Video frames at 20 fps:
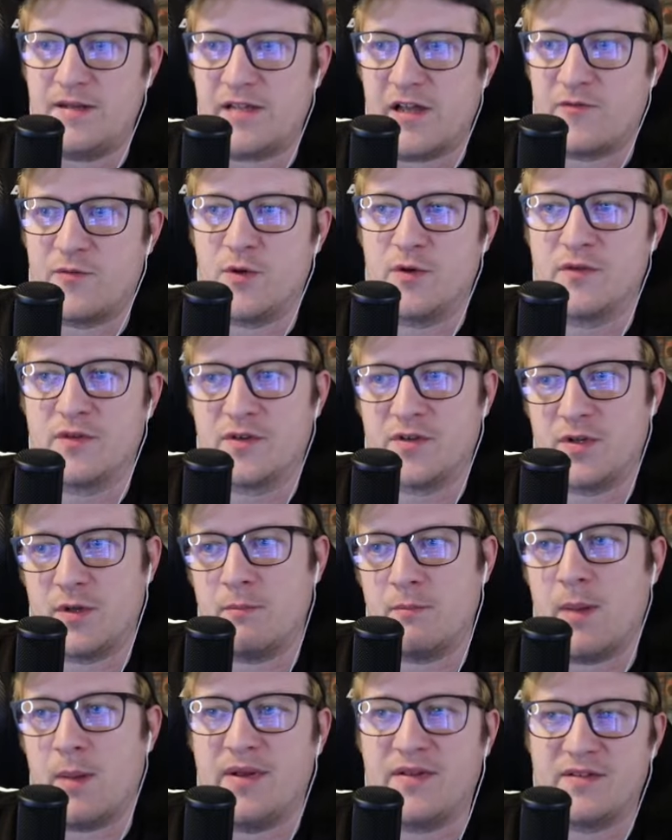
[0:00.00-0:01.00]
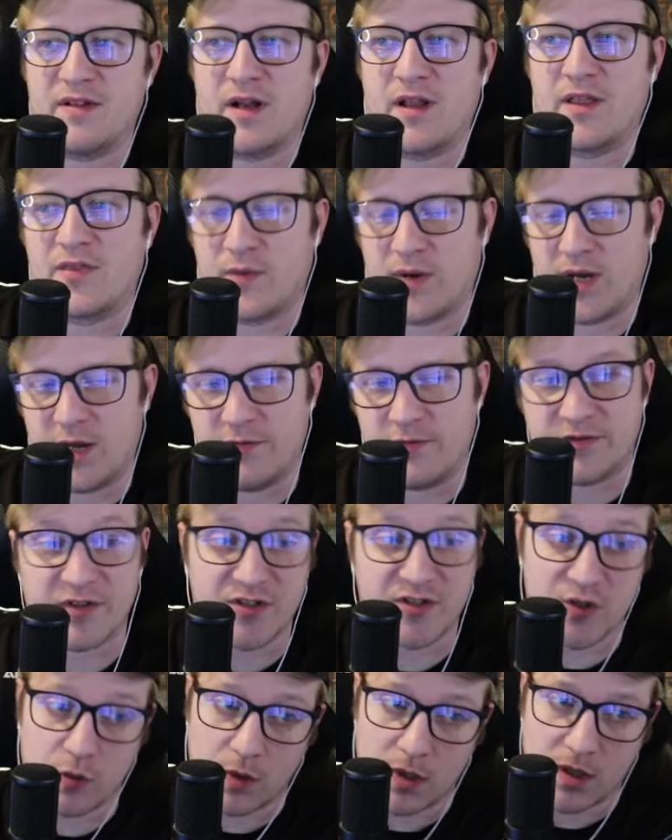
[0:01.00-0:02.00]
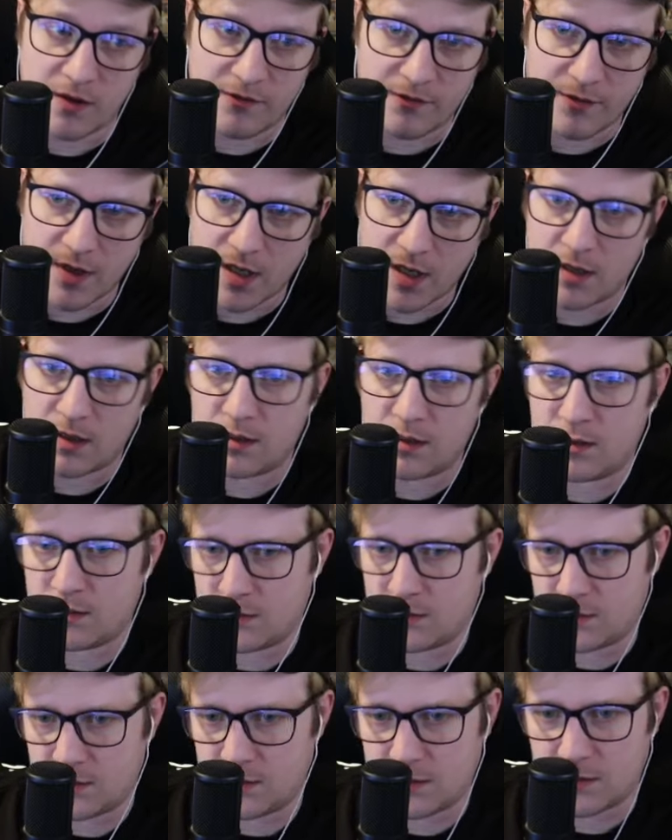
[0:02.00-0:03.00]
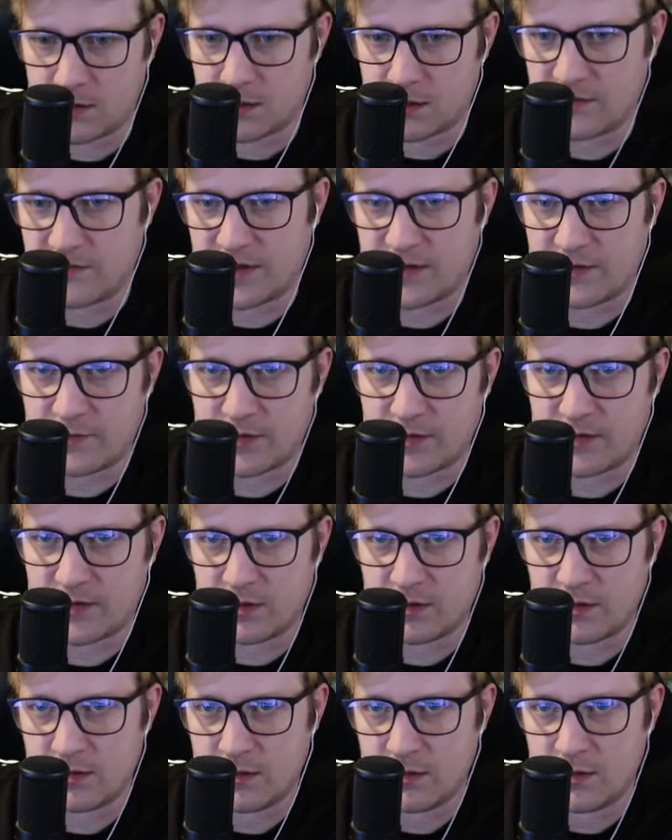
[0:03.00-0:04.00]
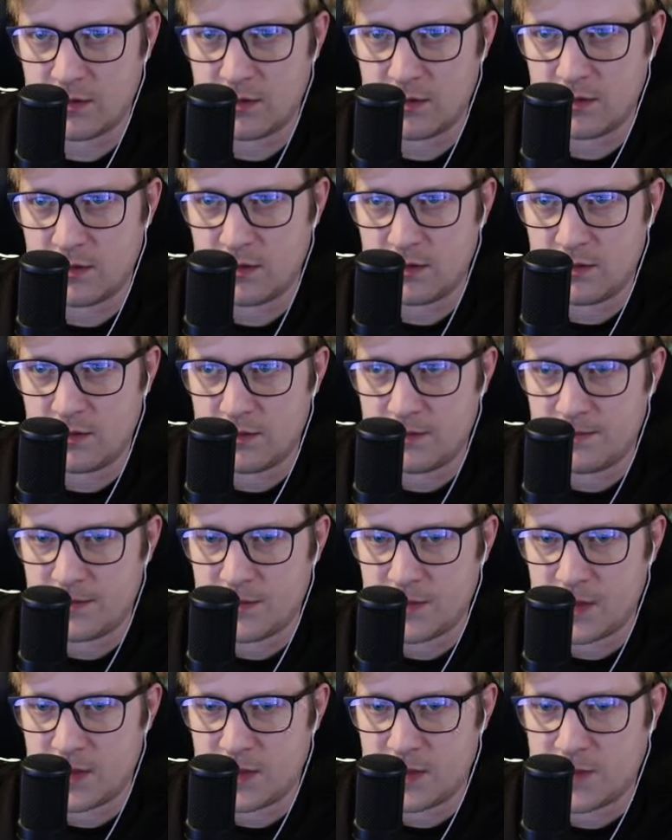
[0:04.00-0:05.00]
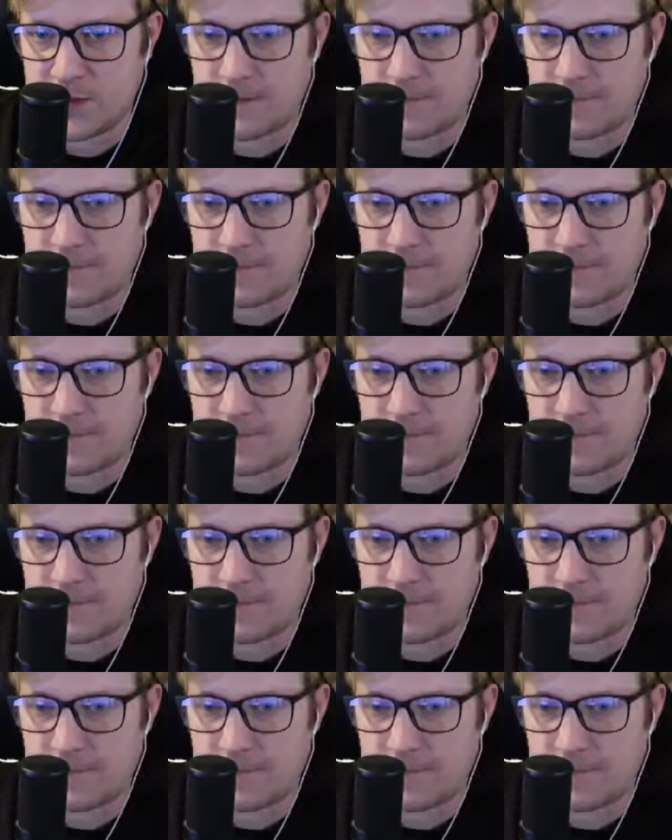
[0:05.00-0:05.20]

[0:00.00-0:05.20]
Death Maneuvers, yeah, maybe it's not a three of, it's do. a two of, right? Or, or vice versa. Yeah.